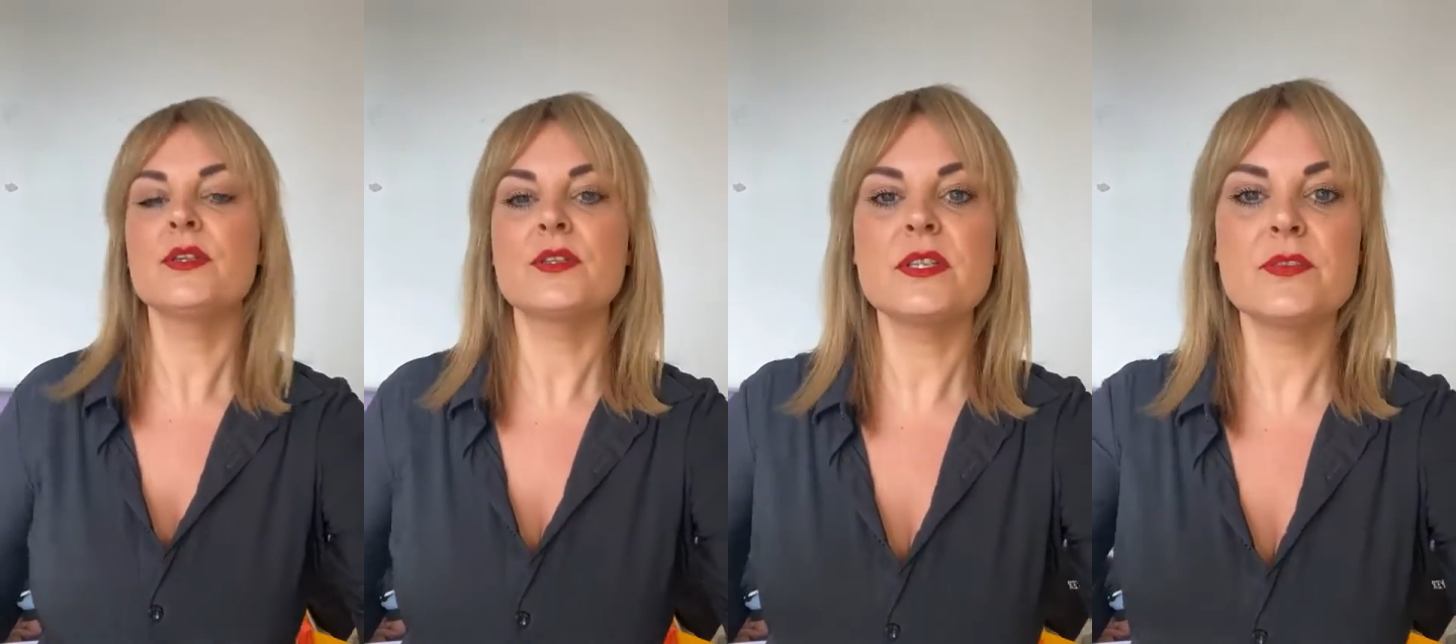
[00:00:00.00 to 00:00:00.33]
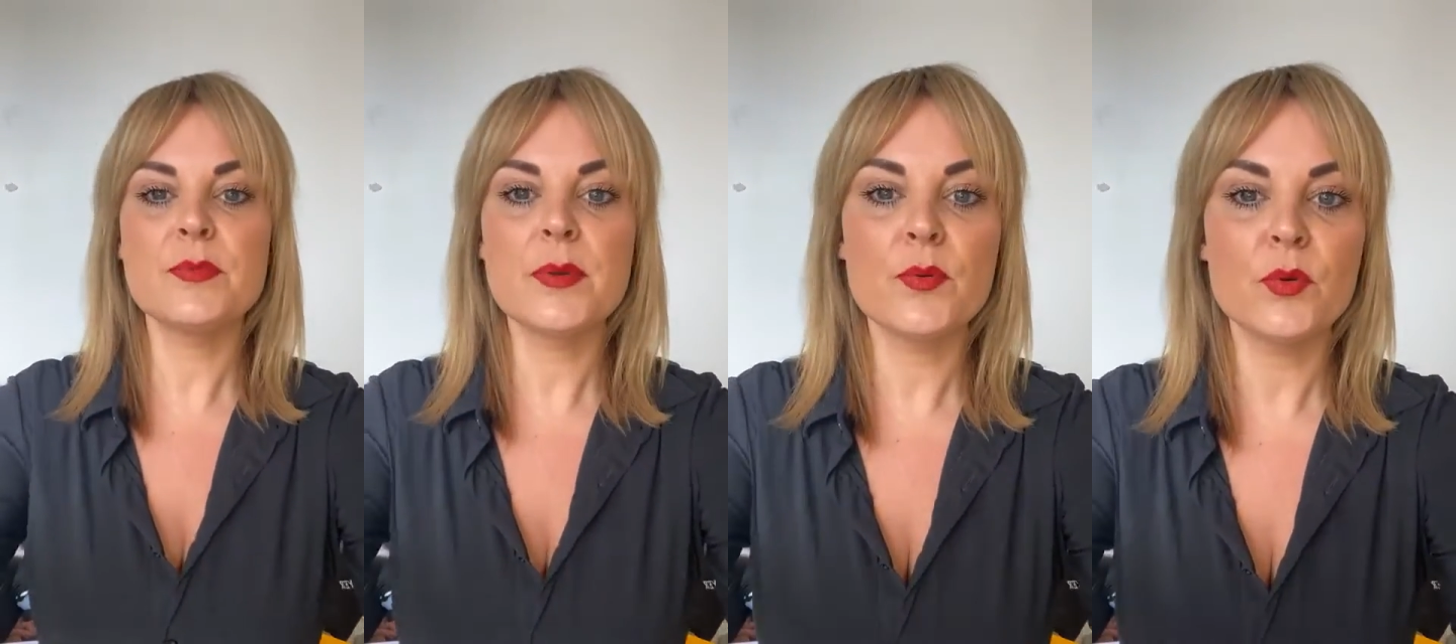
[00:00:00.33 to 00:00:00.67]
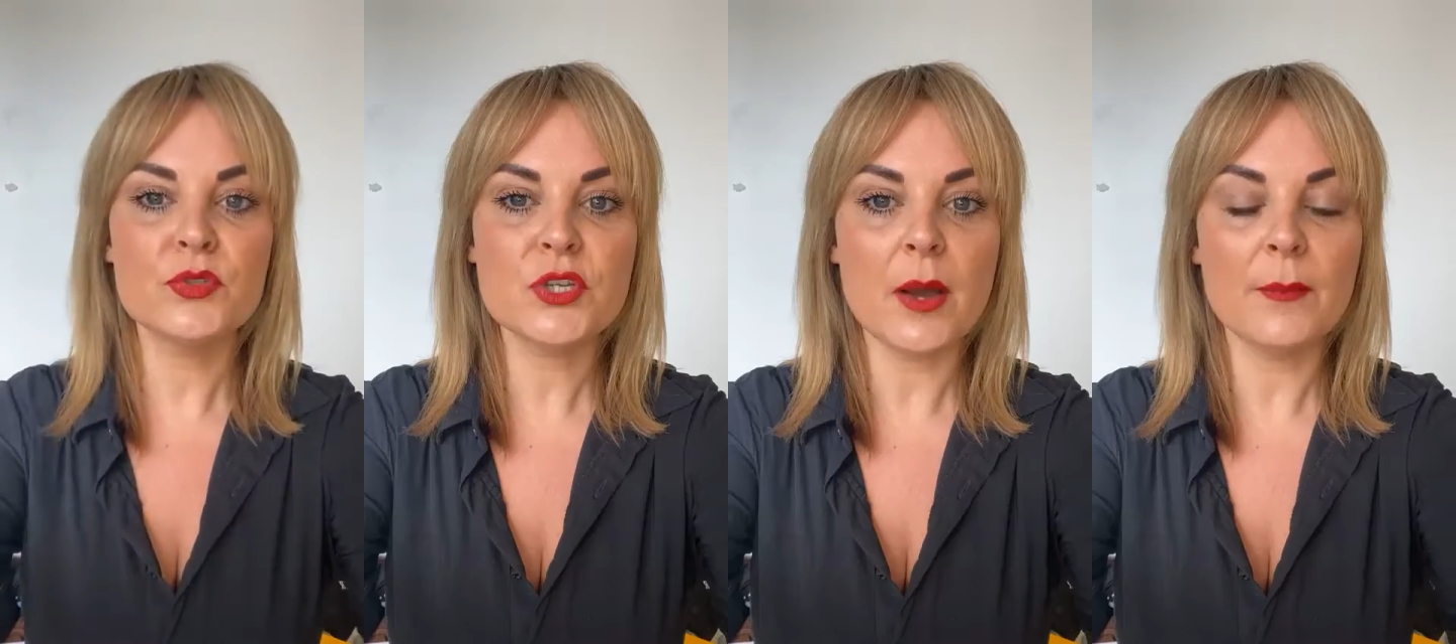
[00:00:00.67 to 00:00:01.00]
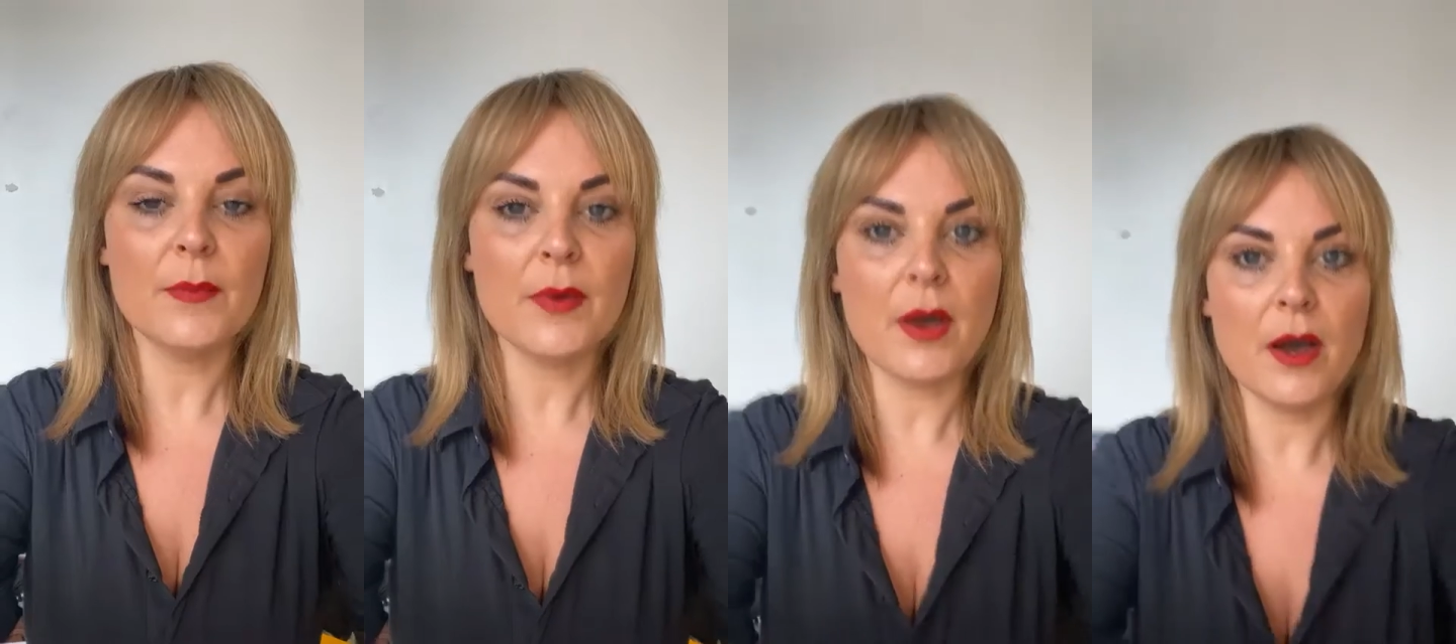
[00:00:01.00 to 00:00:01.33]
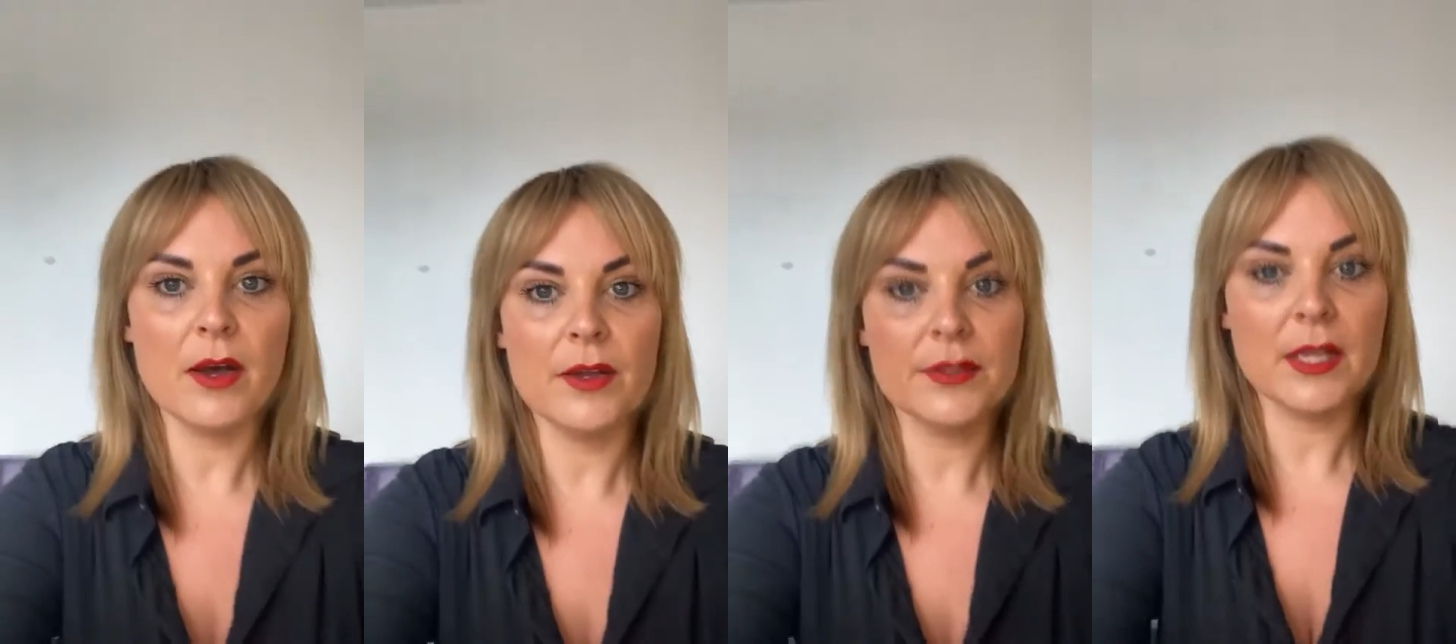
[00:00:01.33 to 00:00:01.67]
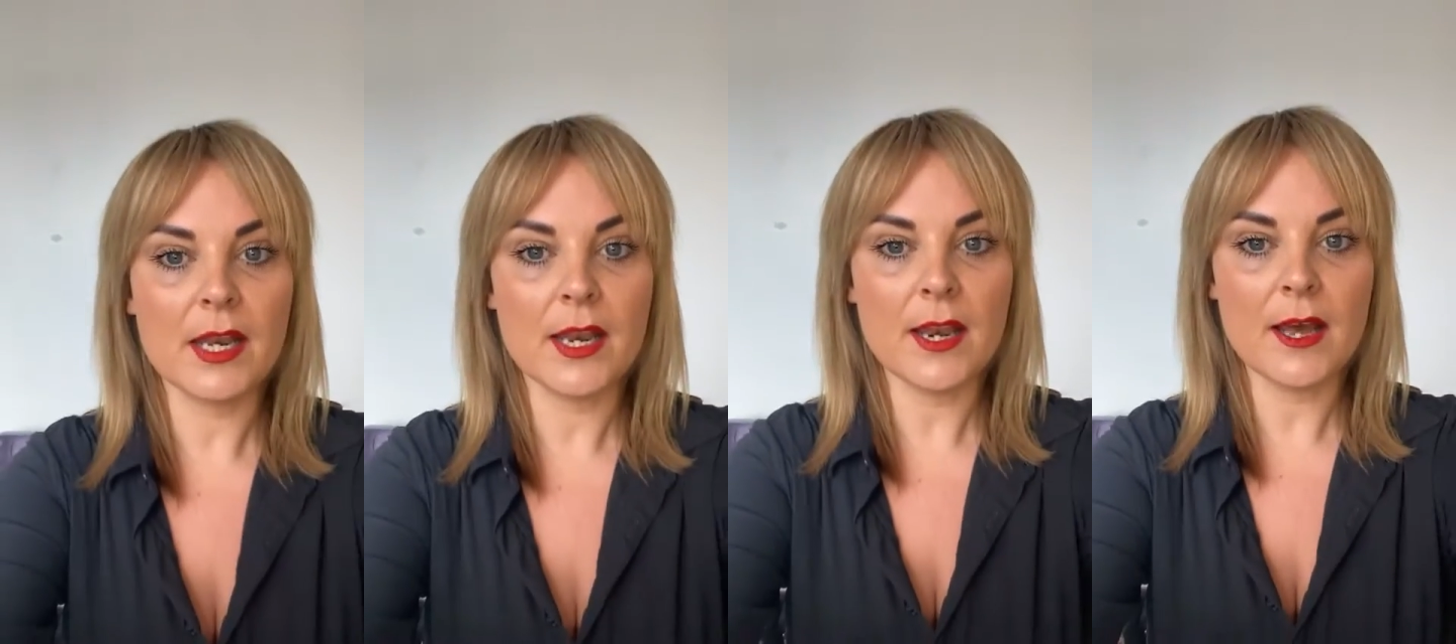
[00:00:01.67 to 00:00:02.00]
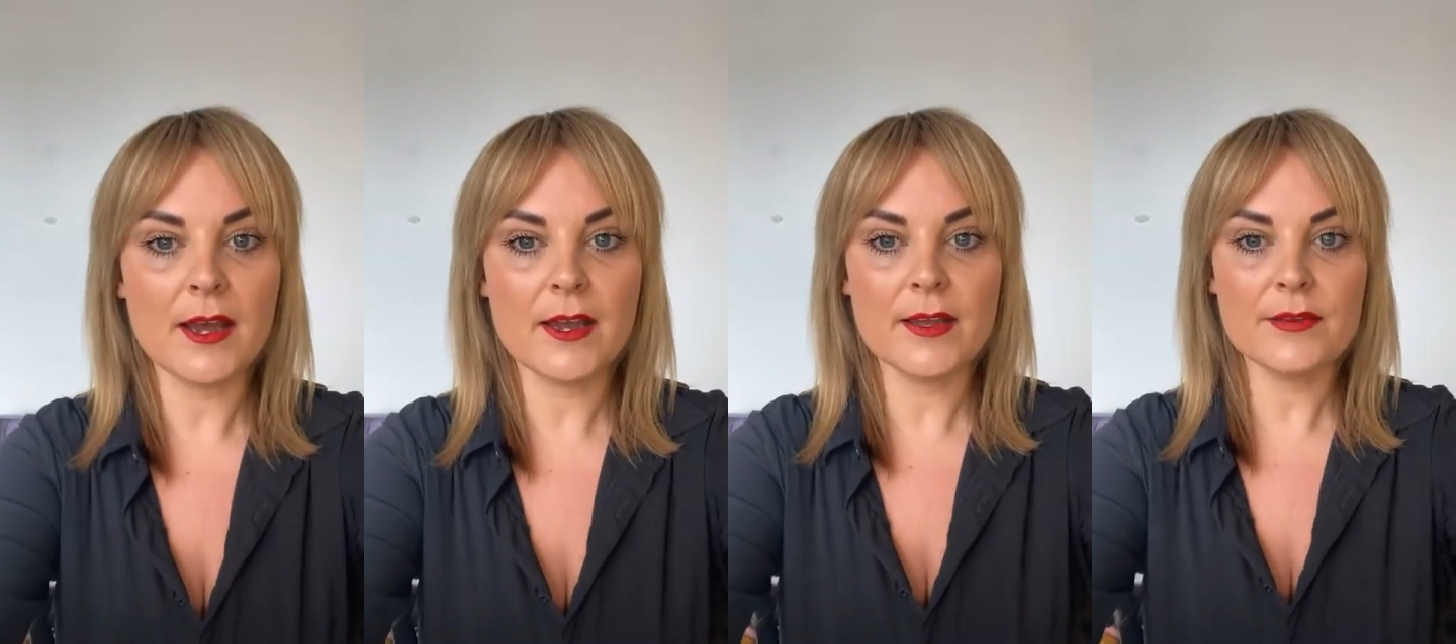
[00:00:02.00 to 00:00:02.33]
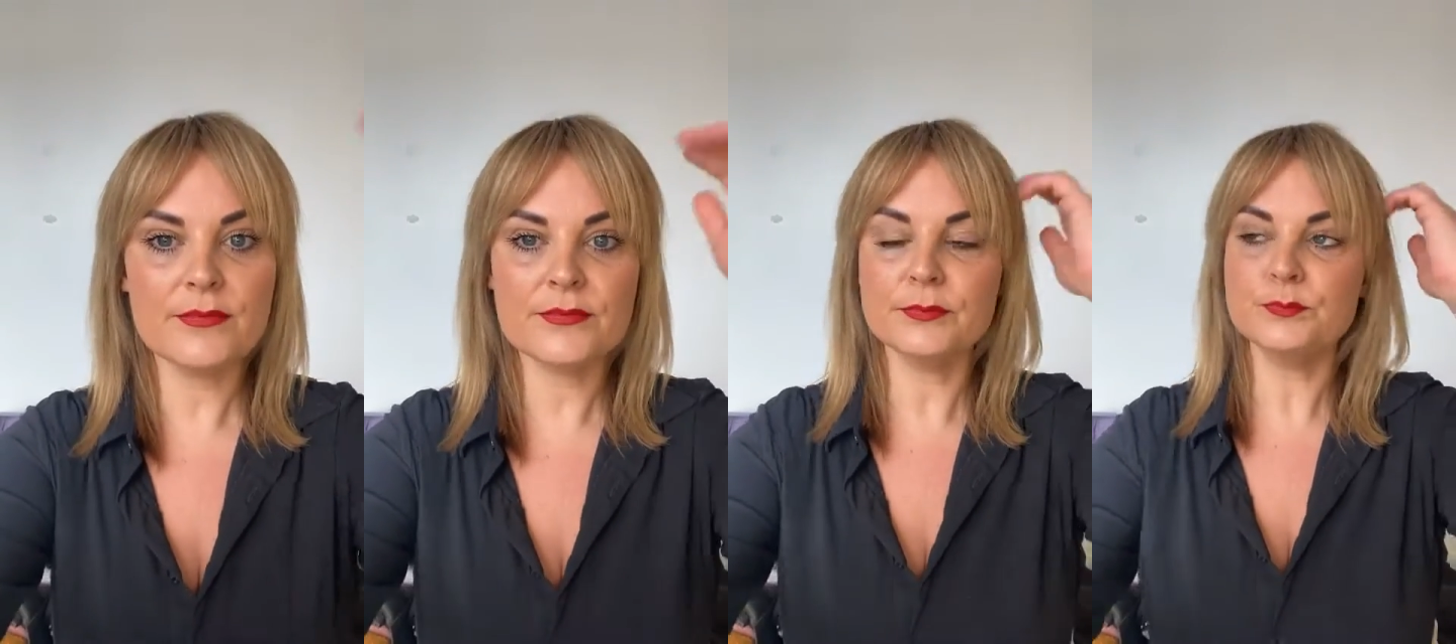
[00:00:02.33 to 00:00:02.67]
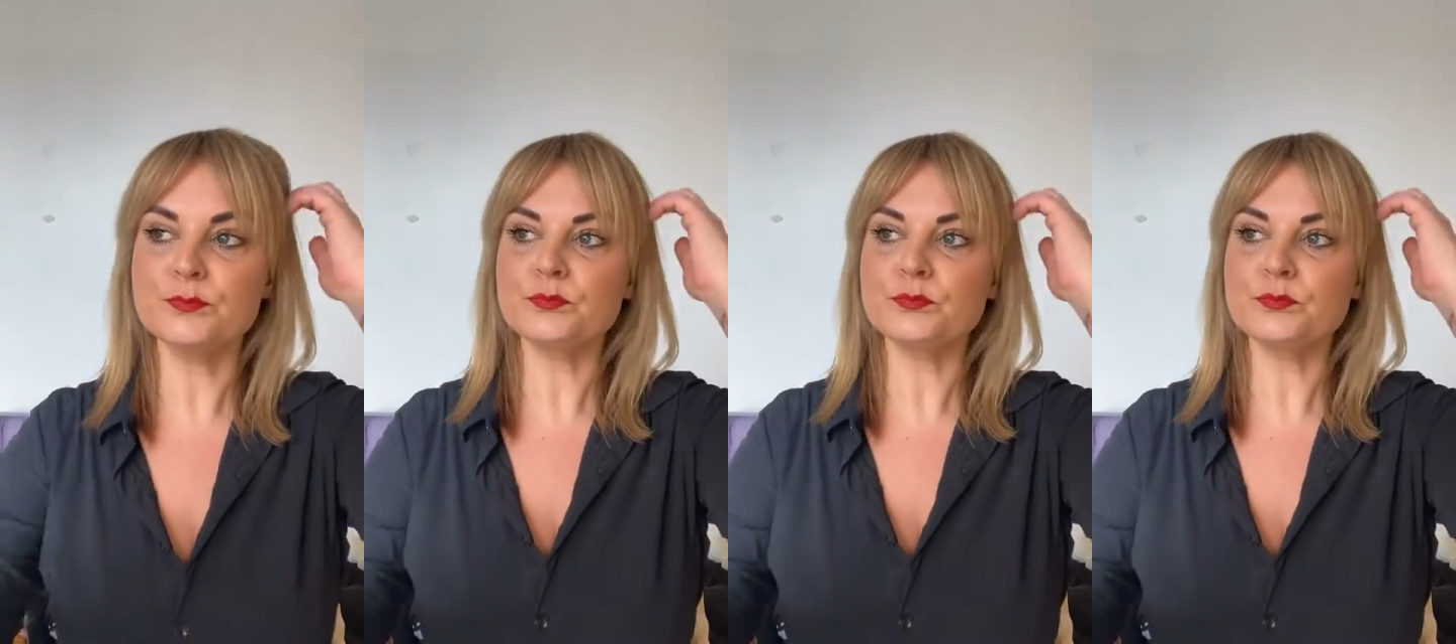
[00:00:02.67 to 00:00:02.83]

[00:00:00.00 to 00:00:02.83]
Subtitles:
see if people jump on the live.